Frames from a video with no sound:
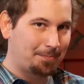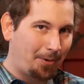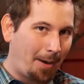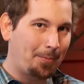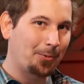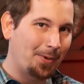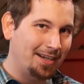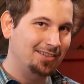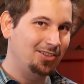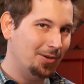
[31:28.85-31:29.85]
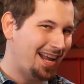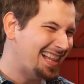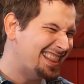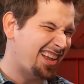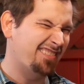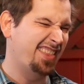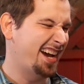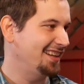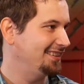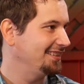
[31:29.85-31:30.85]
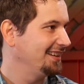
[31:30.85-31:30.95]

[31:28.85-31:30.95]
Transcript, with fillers: There's the proper way to do it, and I love that.